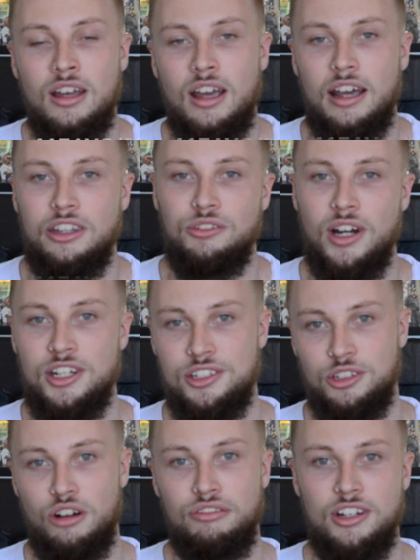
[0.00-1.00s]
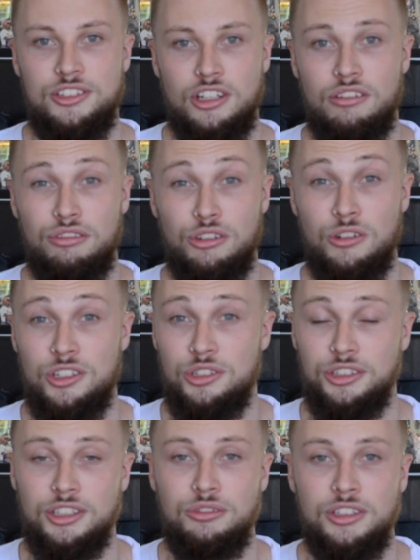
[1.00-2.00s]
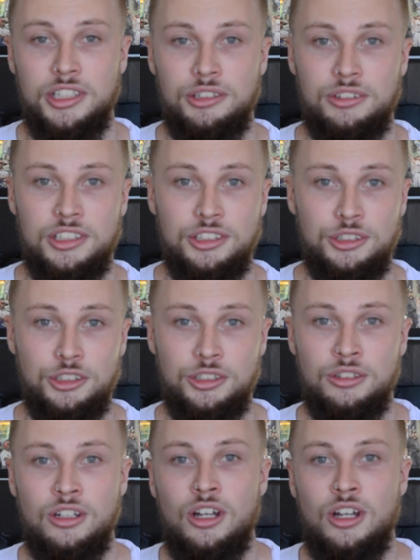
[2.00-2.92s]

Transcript: And the Rangers offense overall is looking really, really good.